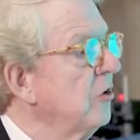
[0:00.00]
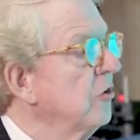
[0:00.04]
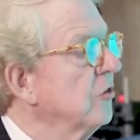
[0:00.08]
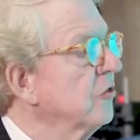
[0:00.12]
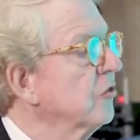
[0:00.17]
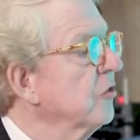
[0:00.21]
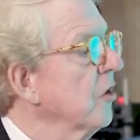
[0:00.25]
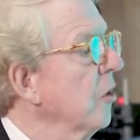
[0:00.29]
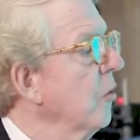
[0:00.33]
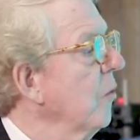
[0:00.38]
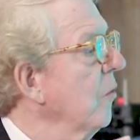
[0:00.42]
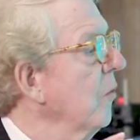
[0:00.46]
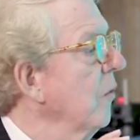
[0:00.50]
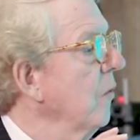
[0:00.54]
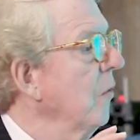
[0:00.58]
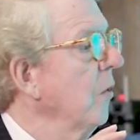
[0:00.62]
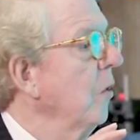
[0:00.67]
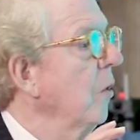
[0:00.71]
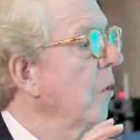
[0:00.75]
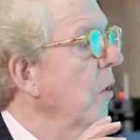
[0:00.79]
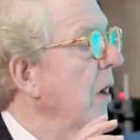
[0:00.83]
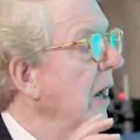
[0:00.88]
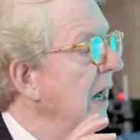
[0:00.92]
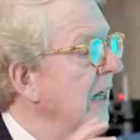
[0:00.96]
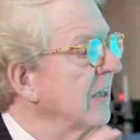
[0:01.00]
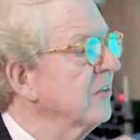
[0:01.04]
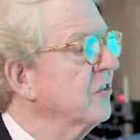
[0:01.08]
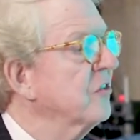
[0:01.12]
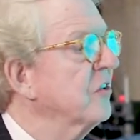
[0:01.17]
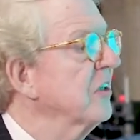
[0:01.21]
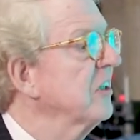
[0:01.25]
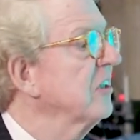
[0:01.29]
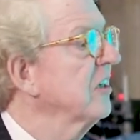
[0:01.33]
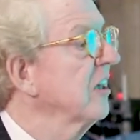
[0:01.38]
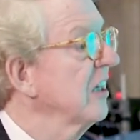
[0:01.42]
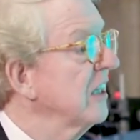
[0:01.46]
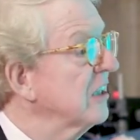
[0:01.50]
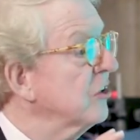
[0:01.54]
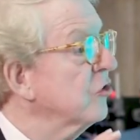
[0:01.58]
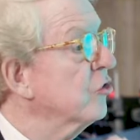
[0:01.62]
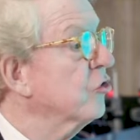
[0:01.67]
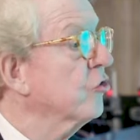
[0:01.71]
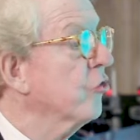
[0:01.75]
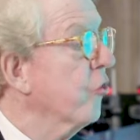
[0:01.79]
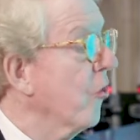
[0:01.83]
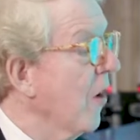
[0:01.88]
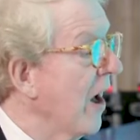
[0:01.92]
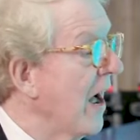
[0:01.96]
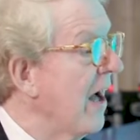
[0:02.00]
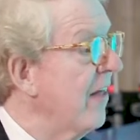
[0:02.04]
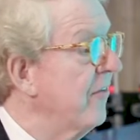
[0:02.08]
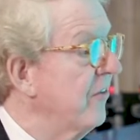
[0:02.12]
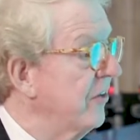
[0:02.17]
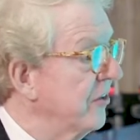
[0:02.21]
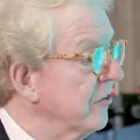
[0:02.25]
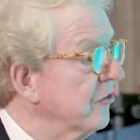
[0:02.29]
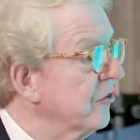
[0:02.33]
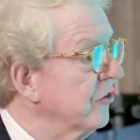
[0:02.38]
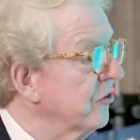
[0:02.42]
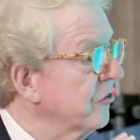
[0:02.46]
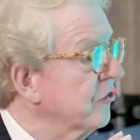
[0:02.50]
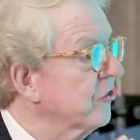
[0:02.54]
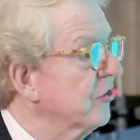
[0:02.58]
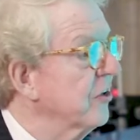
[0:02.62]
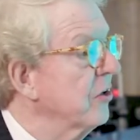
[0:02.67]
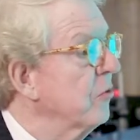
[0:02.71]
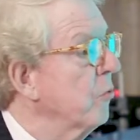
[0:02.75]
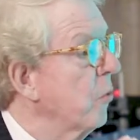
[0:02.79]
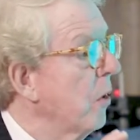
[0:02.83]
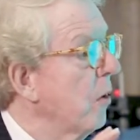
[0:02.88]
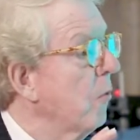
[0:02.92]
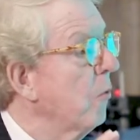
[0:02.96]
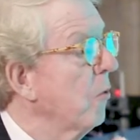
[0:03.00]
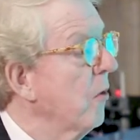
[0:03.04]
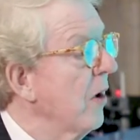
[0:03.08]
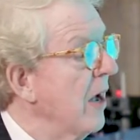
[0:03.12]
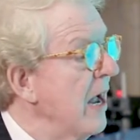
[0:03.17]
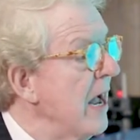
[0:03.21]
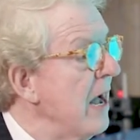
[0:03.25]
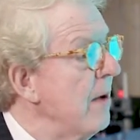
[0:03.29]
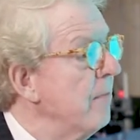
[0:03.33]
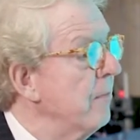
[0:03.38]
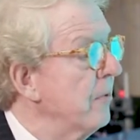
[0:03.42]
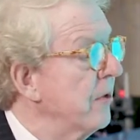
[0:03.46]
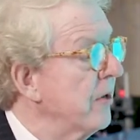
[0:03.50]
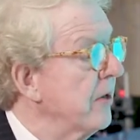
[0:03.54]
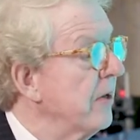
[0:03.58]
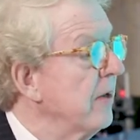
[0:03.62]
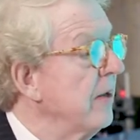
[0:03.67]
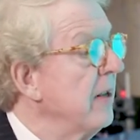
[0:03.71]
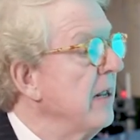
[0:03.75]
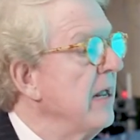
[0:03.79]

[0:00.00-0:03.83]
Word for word: So I said, let's try this and see what will happen.